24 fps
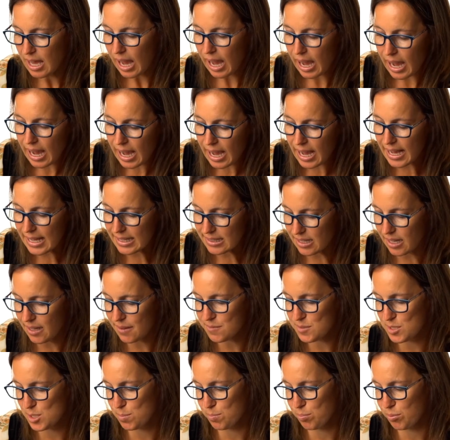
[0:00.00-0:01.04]
I love
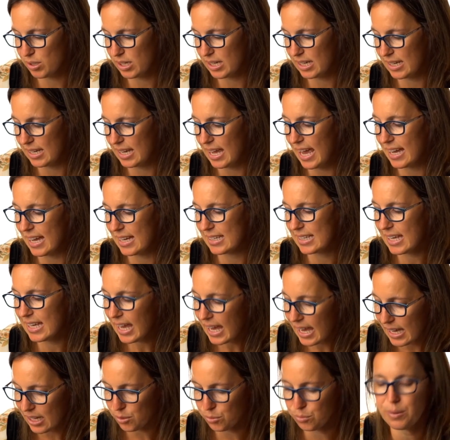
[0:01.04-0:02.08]
spring and
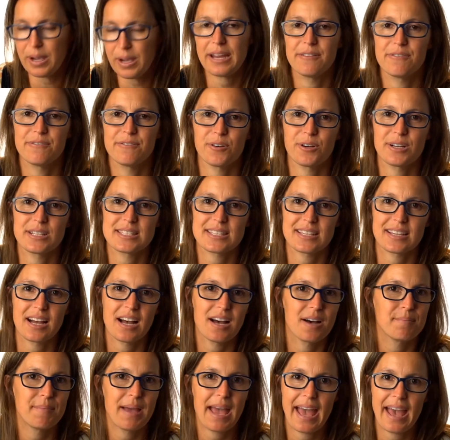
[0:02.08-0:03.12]
can't wait for it to
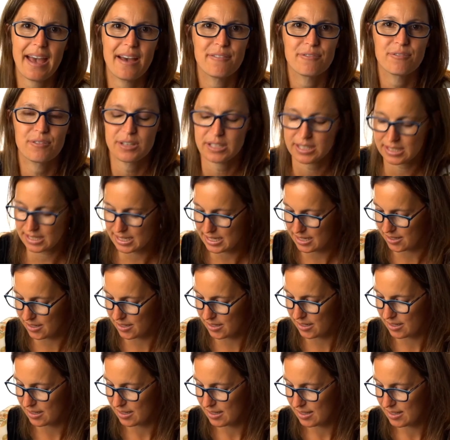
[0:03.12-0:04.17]
come every
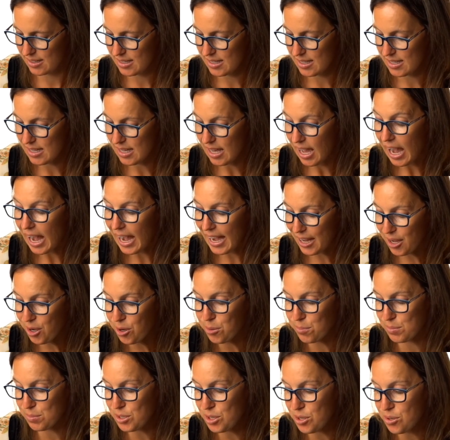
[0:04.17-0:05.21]
year. I
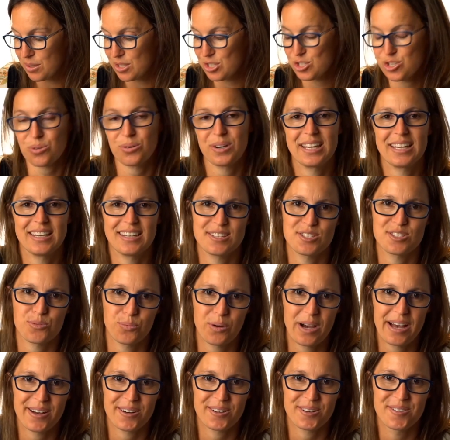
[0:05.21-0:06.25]
hope you enjoy it as
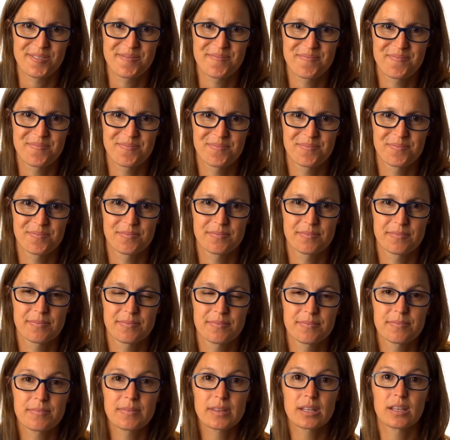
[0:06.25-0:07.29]
well.
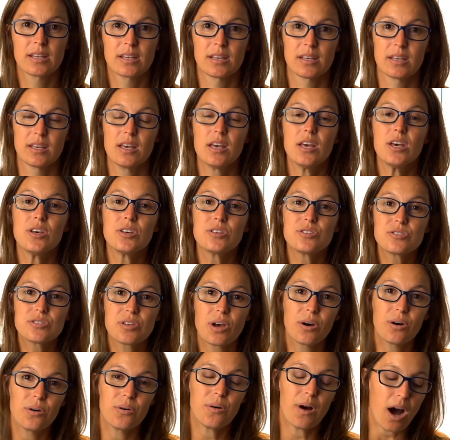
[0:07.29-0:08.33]

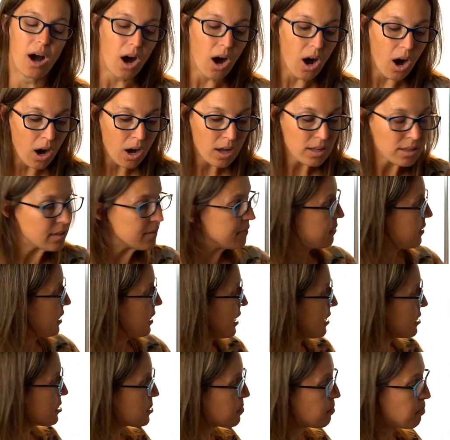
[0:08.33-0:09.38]
So all of
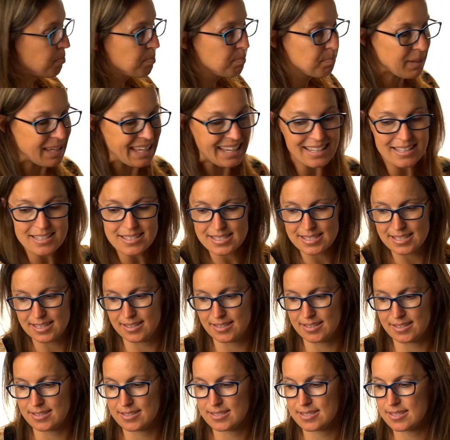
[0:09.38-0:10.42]
these
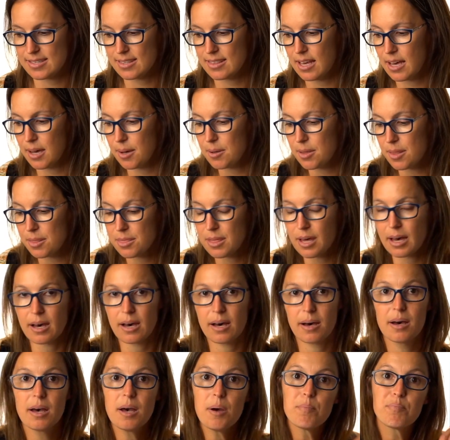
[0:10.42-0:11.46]
pieces,
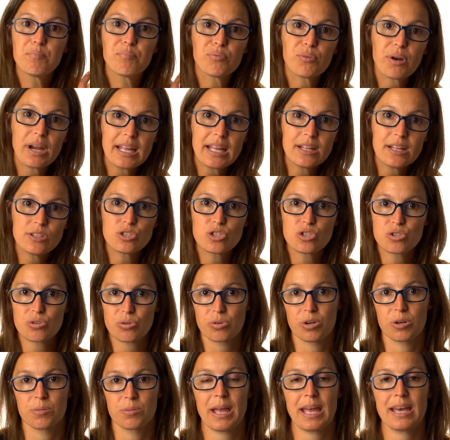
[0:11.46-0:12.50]
the
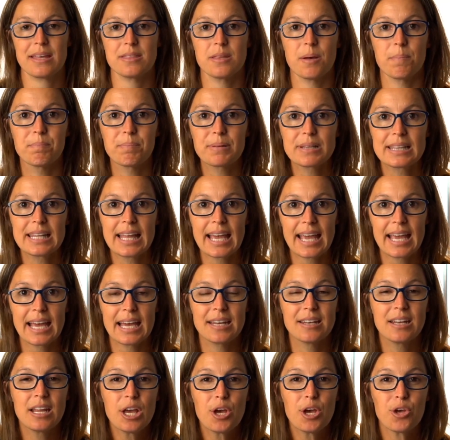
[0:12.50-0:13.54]
brainstorm and the
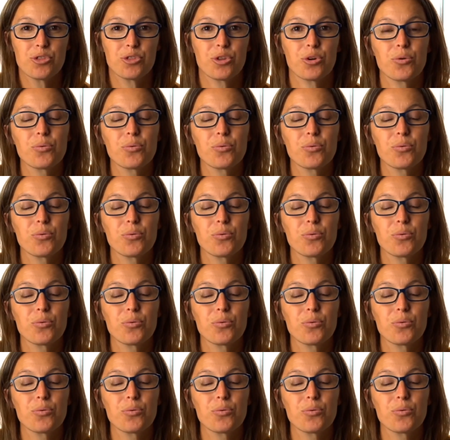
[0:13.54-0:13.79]
plan, they're